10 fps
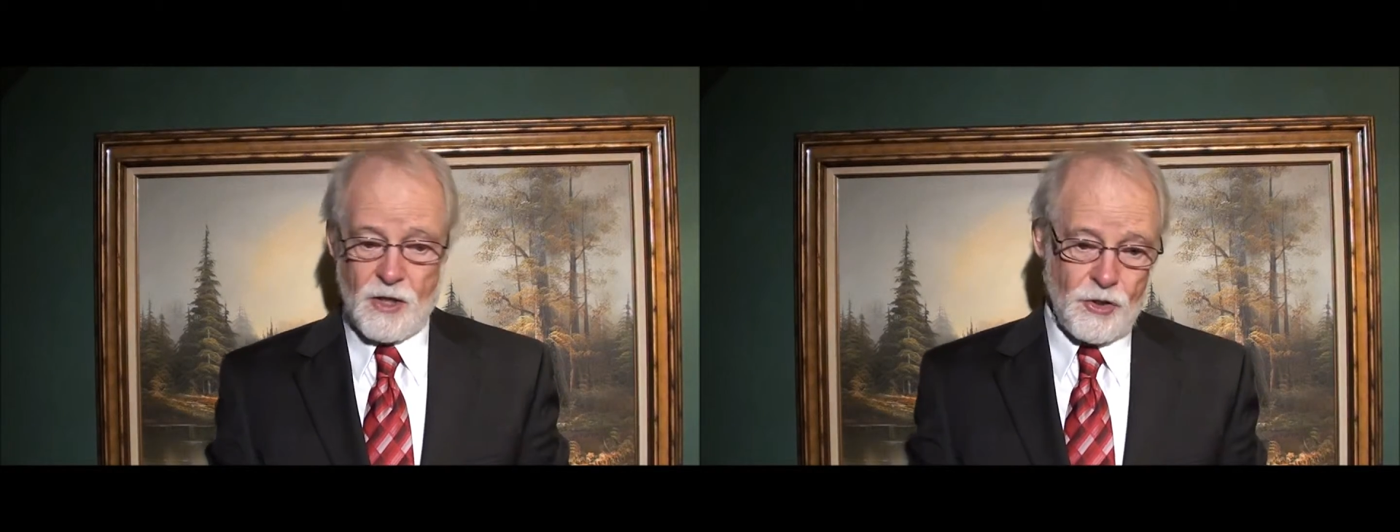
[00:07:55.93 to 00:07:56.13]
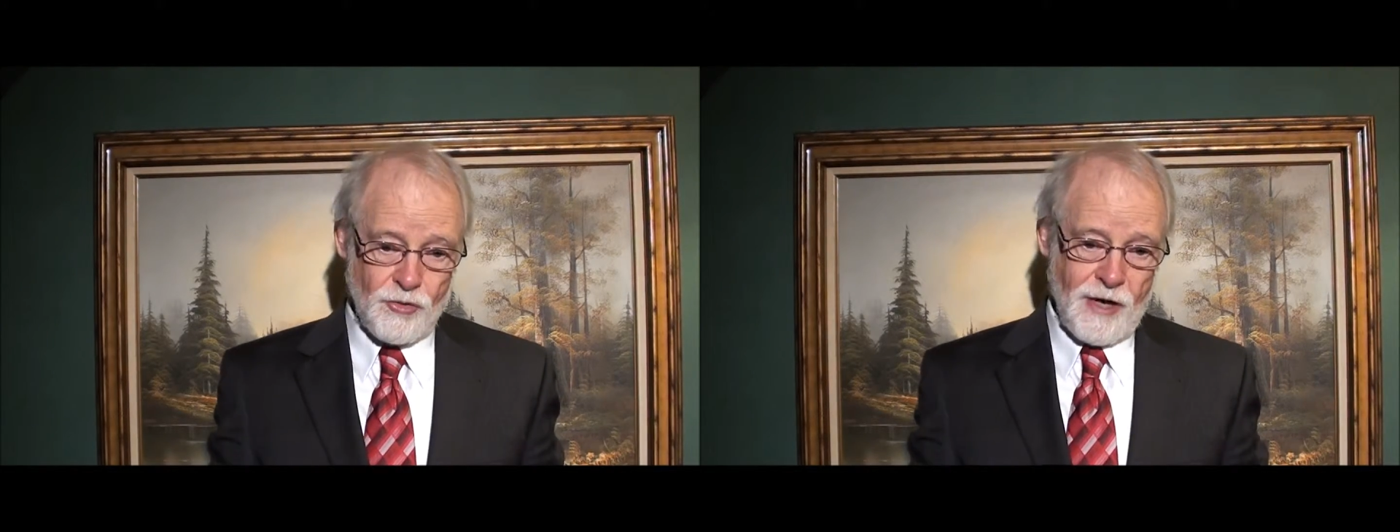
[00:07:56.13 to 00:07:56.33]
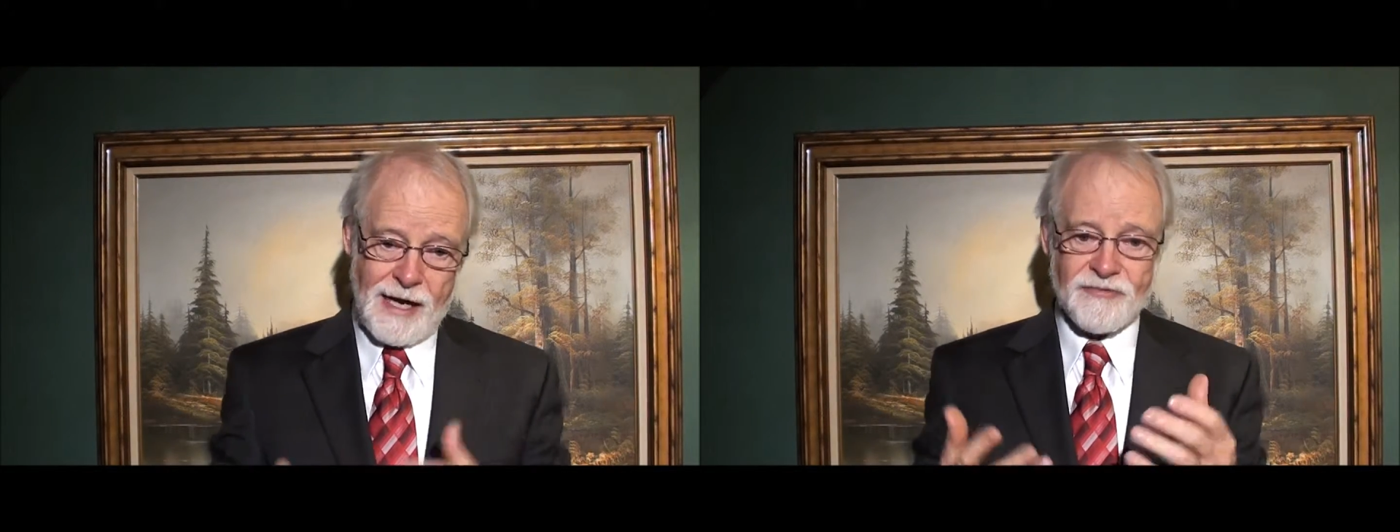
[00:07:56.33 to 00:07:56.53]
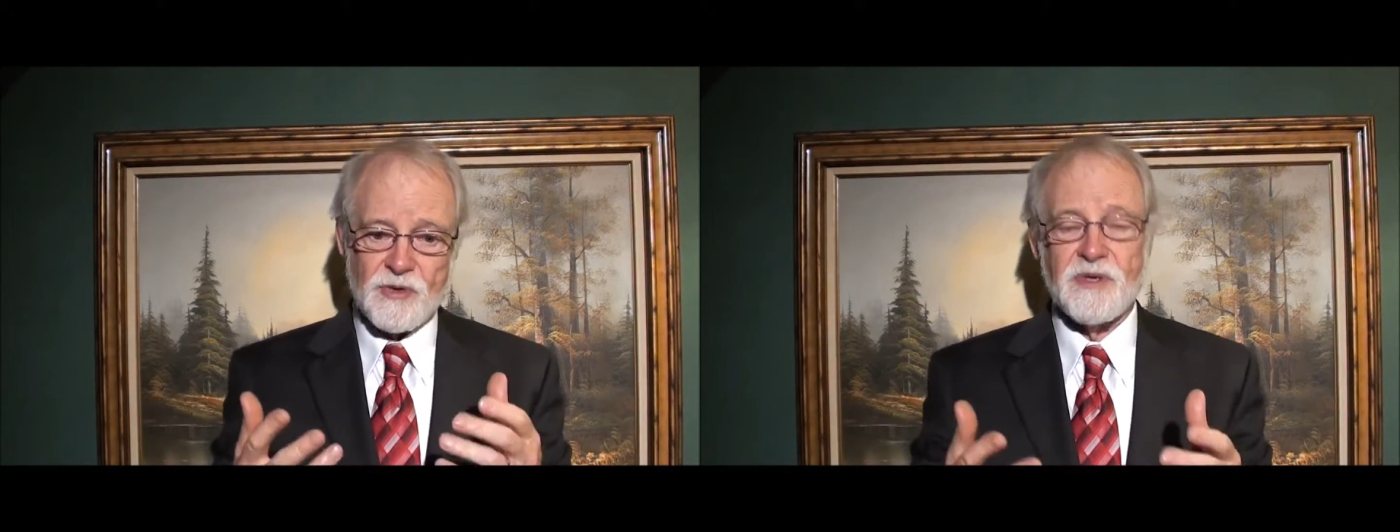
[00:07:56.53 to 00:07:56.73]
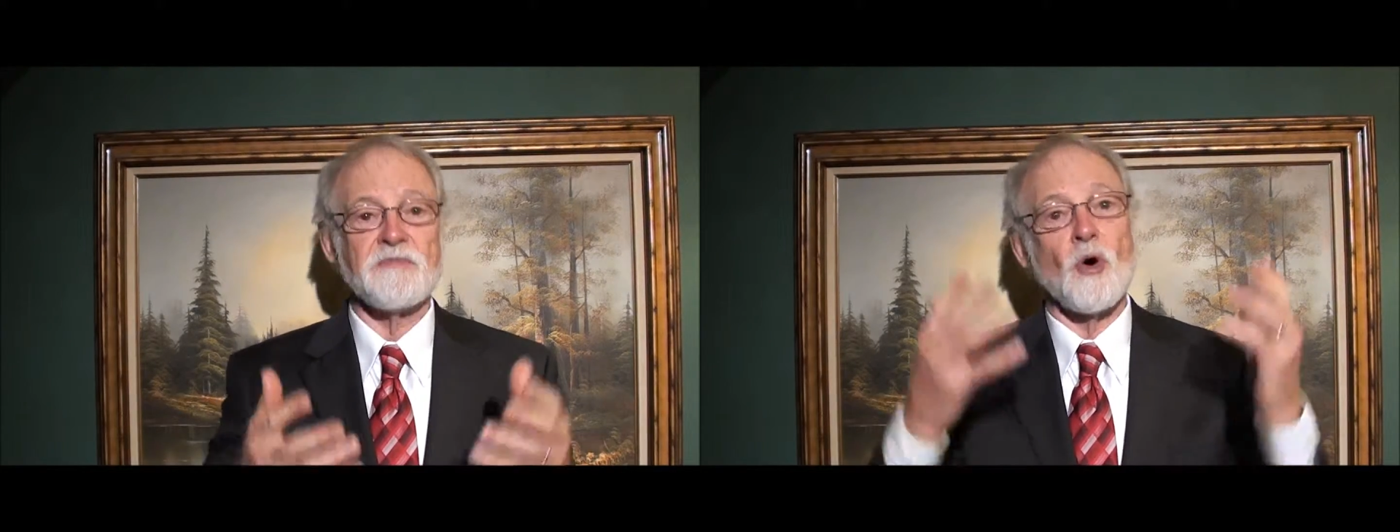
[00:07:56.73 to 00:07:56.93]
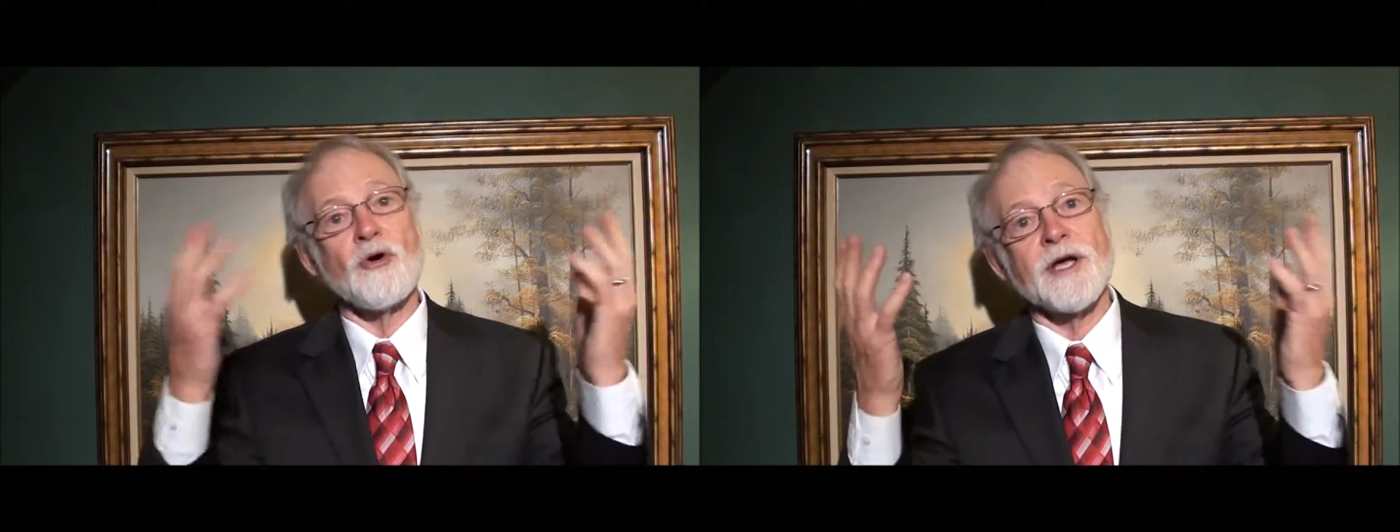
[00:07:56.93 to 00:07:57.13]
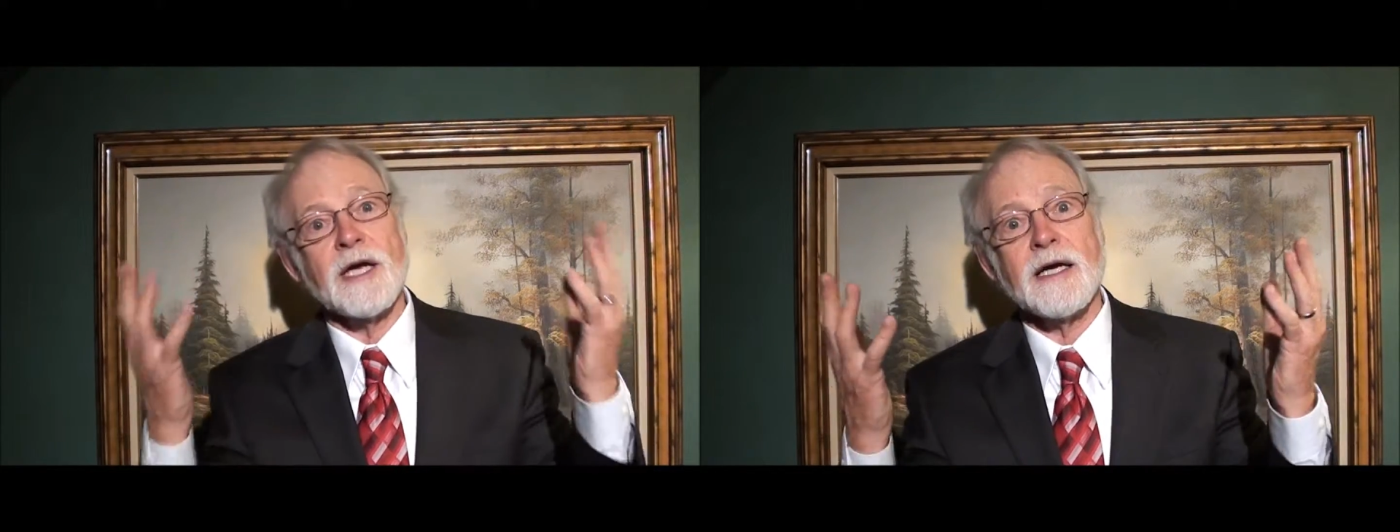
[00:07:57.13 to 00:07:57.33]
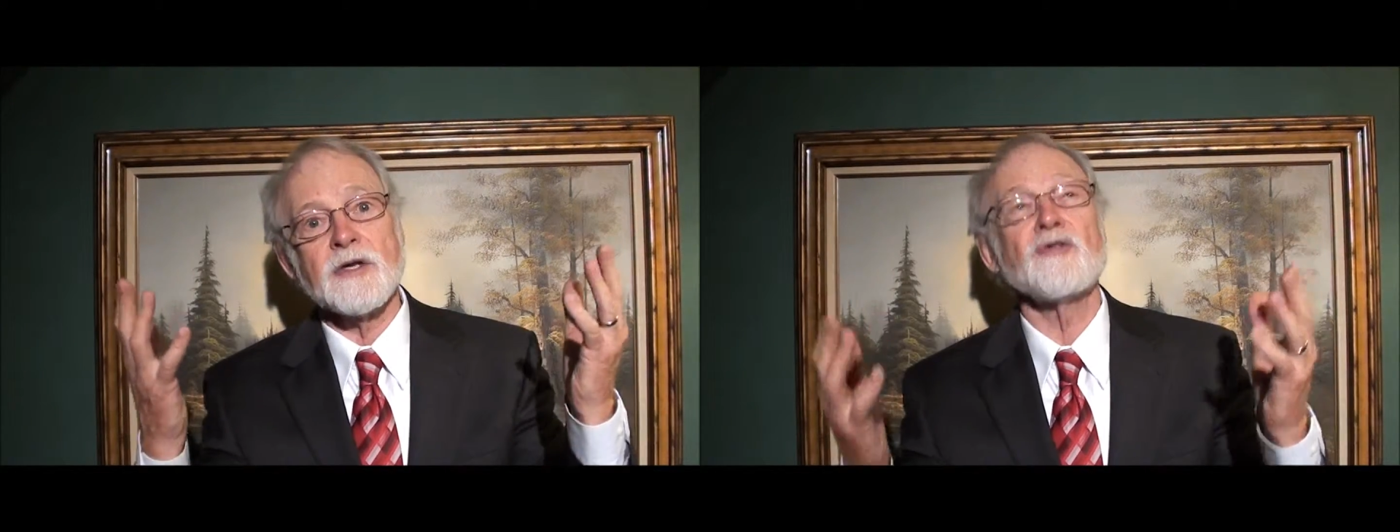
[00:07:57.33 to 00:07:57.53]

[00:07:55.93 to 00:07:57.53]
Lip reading: you have to be born again.